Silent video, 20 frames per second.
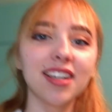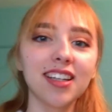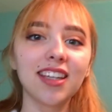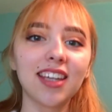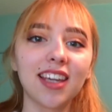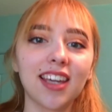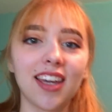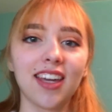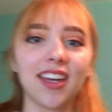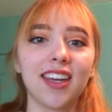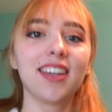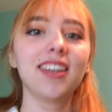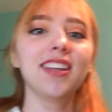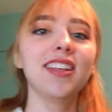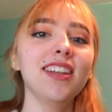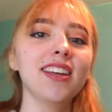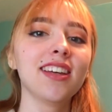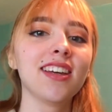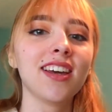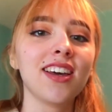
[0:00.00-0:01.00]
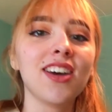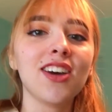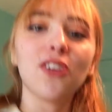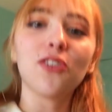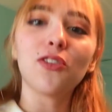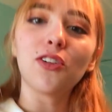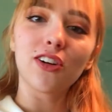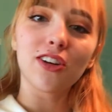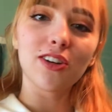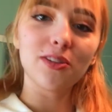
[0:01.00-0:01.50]
again.
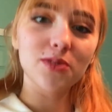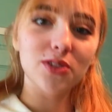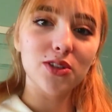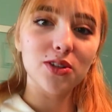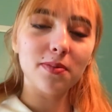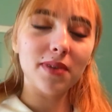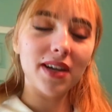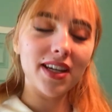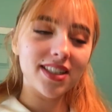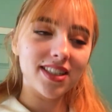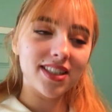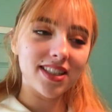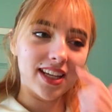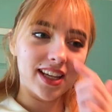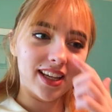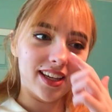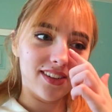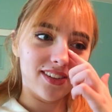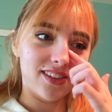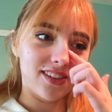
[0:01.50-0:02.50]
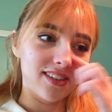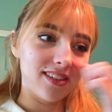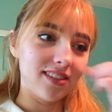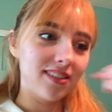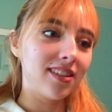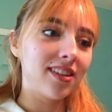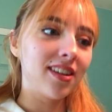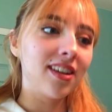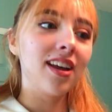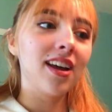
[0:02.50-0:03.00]
Welcome to my
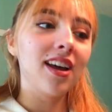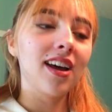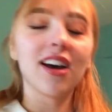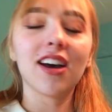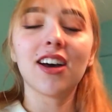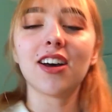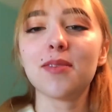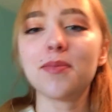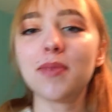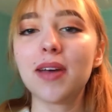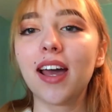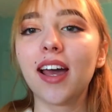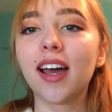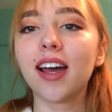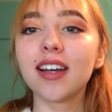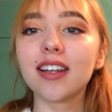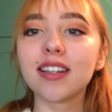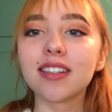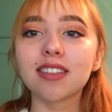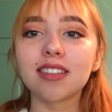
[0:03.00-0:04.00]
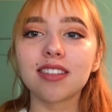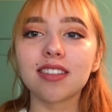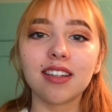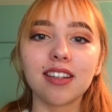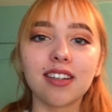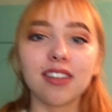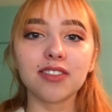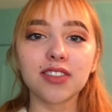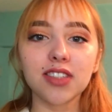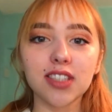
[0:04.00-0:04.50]
channel. Um, as
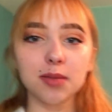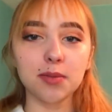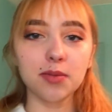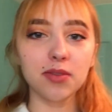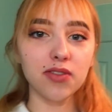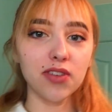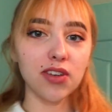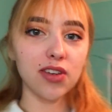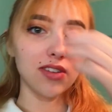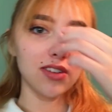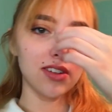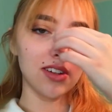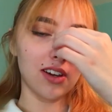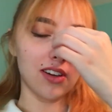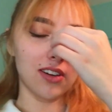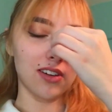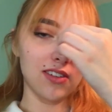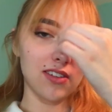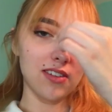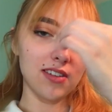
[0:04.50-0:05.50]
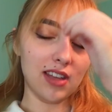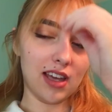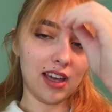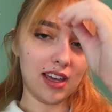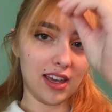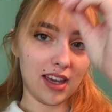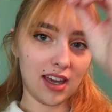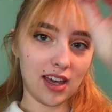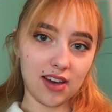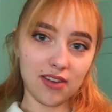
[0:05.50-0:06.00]
of some of you know, I
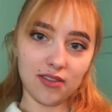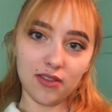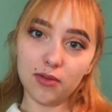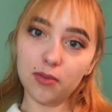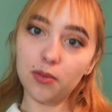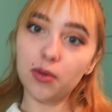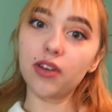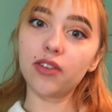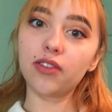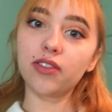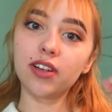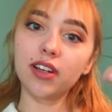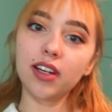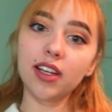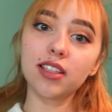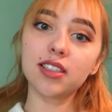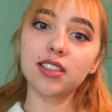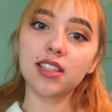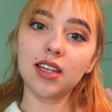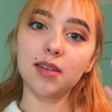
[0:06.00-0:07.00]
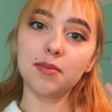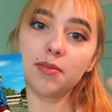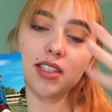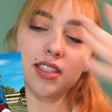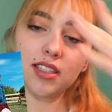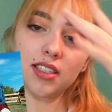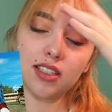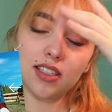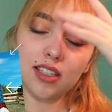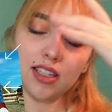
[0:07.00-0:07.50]
have a boyfriend, his name
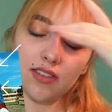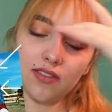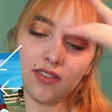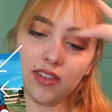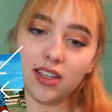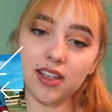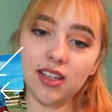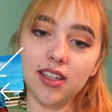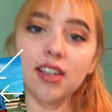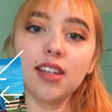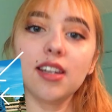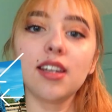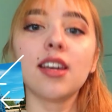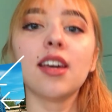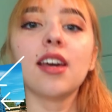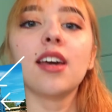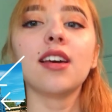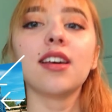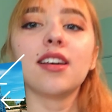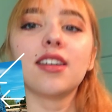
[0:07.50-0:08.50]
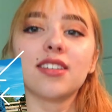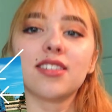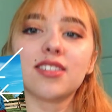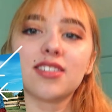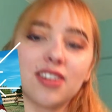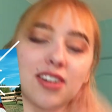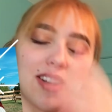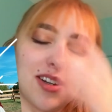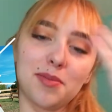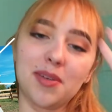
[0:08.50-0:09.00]
is Steven.
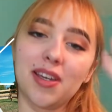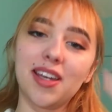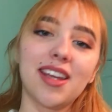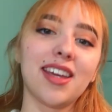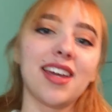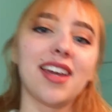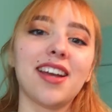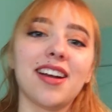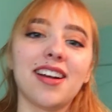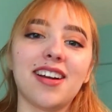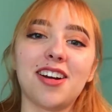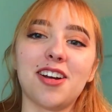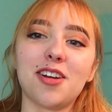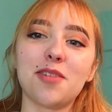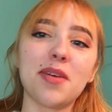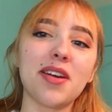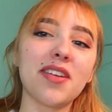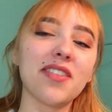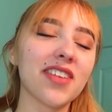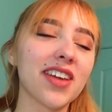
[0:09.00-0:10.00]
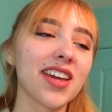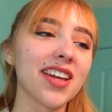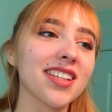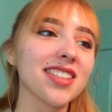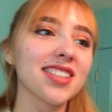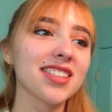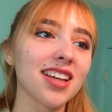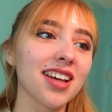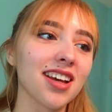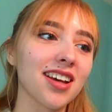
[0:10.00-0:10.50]
Sorry, I'm getting hair out of my
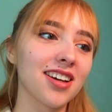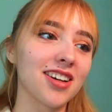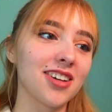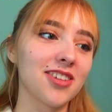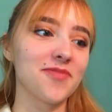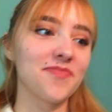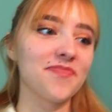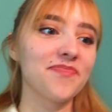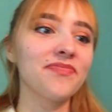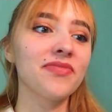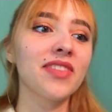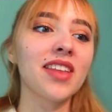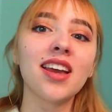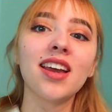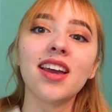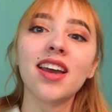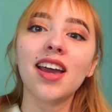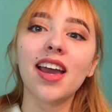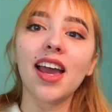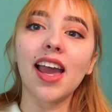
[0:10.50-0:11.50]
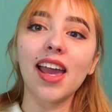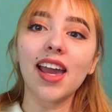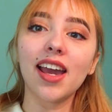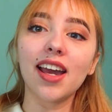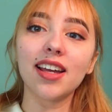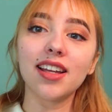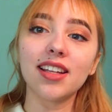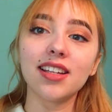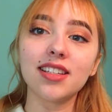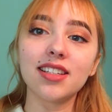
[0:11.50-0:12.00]
face. Um,
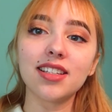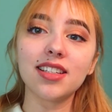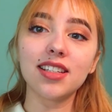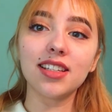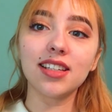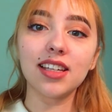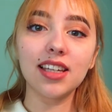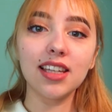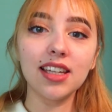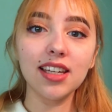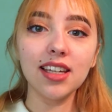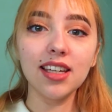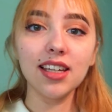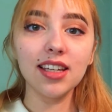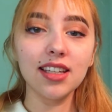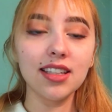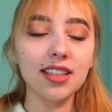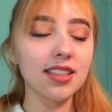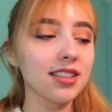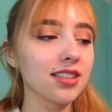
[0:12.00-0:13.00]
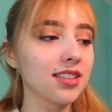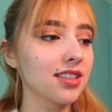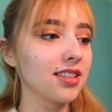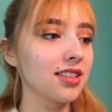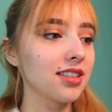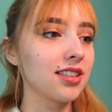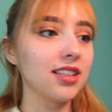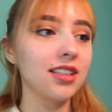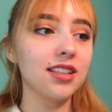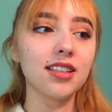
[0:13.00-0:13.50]
and he is
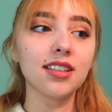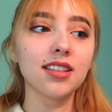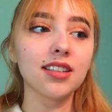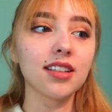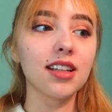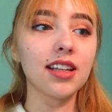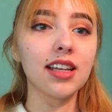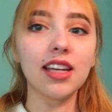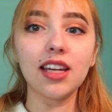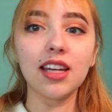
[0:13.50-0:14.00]
still